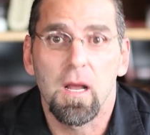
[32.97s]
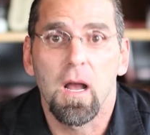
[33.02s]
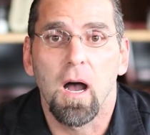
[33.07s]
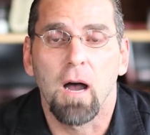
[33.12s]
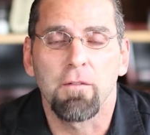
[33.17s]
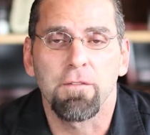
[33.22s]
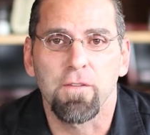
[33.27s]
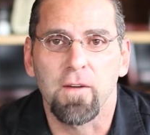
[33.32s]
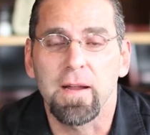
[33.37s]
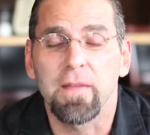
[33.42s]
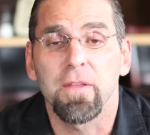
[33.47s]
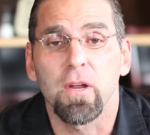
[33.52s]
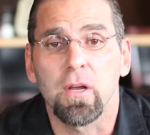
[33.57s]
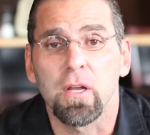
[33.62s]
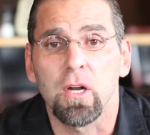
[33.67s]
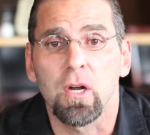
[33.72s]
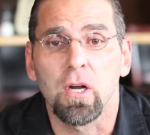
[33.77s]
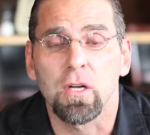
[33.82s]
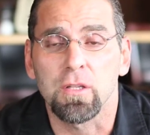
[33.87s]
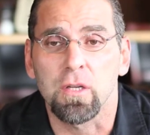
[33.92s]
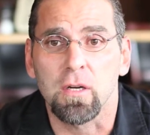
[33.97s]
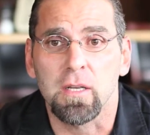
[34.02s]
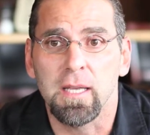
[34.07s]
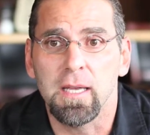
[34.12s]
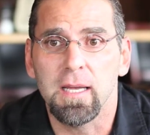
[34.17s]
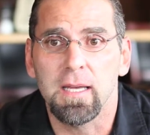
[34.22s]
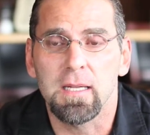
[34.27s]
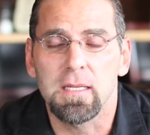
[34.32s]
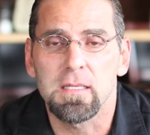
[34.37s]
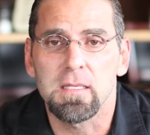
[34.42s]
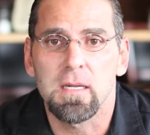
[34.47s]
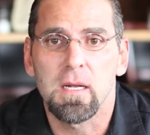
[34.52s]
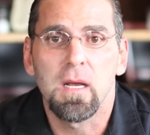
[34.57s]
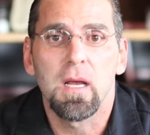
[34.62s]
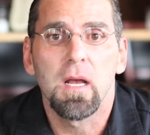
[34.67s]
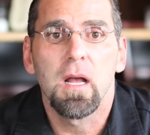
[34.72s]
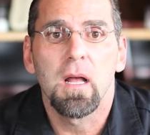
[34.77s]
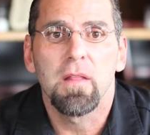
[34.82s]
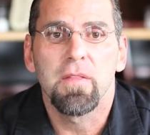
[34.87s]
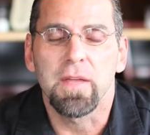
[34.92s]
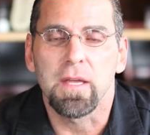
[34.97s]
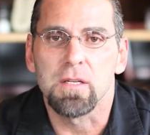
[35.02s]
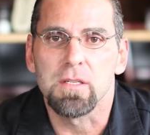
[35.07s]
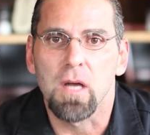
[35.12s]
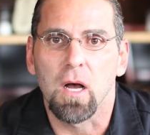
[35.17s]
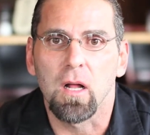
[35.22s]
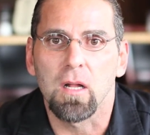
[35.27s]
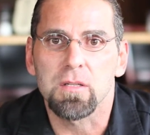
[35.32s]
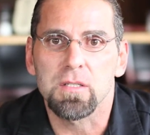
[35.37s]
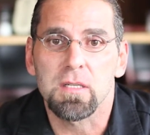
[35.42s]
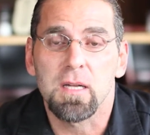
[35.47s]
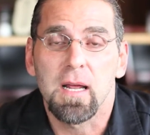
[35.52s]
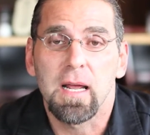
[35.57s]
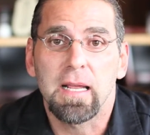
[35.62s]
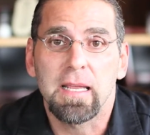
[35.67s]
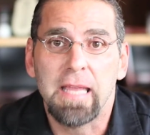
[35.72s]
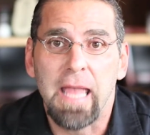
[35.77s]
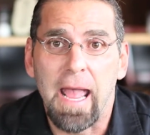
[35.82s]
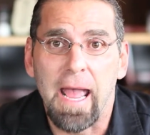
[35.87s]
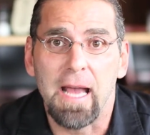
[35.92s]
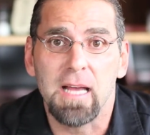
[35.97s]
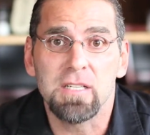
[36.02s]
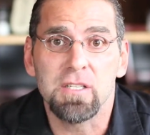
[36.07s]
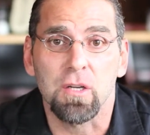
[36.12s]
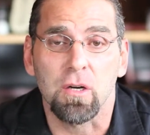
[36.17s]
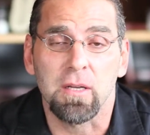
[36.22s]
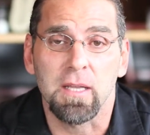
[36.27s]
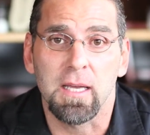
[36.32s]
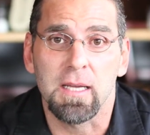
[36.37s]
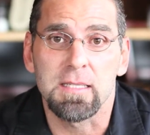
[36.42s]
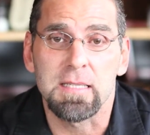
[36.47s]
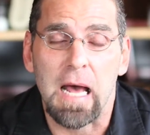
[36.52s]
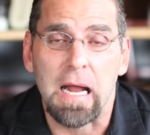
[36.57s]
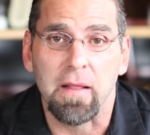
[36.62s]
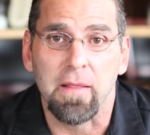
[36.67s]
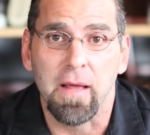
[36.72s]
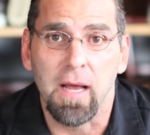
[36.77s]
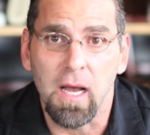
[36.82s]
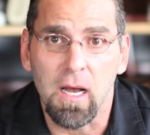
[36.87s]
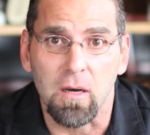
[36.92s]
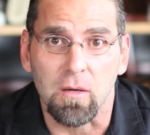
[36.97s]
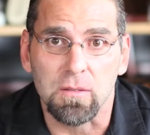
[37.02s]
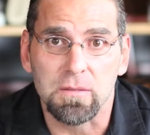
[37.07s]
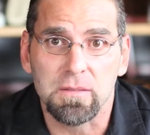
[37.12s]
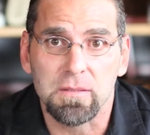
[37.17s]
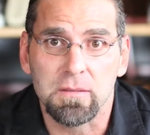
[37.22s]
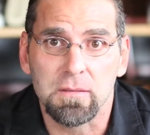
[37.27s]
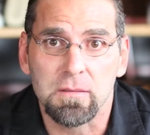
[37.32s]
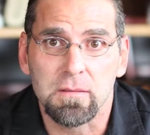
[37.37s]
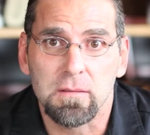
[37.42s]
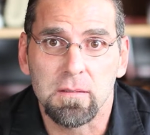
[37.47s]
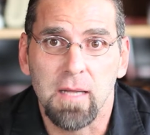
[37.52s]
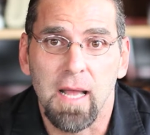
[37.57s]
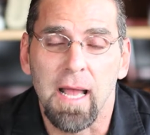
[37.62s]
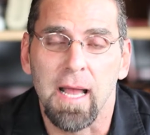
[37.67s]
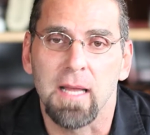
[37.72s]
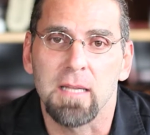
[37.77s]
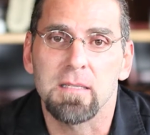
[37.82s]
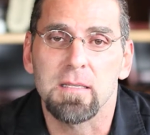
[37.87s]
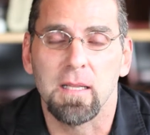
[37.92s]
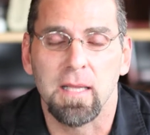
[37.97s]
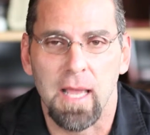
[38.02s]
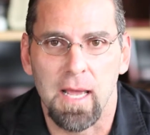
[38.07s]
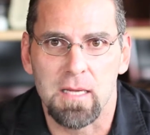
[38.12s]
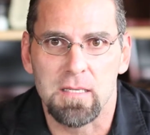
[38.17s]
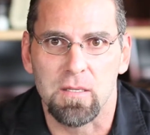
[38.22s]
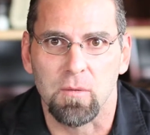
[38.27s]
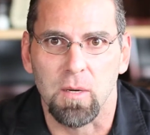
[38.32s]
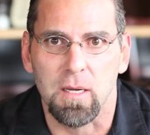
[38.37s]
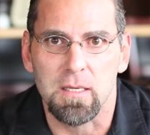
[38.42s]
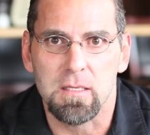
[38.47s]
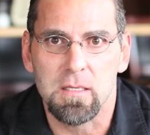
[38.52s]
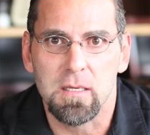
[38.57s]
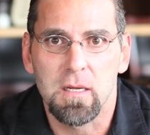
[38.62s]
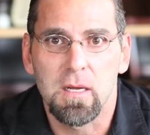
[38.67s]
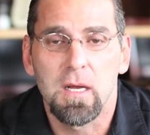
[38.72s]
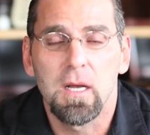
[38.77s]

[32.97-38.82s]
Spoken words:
Afraid they're going to hurt their kids, the adults cast their kids out of the house, hence the castaways.